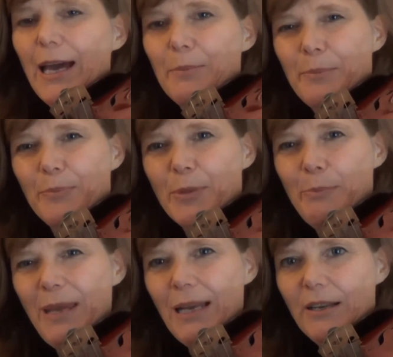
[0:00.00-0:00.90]
The
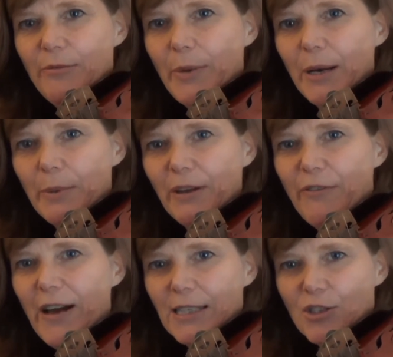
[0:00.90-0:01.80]
middle of my big
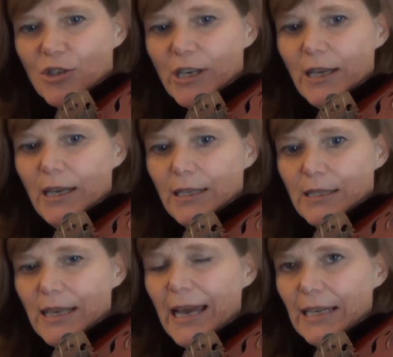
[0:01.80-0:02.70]
fat string
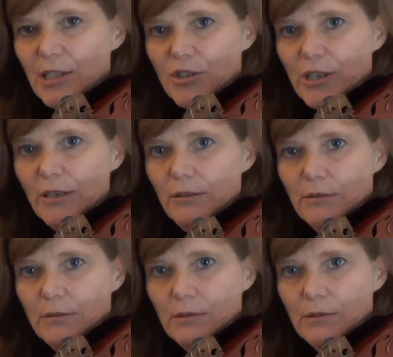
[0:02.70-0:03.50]
is the A string.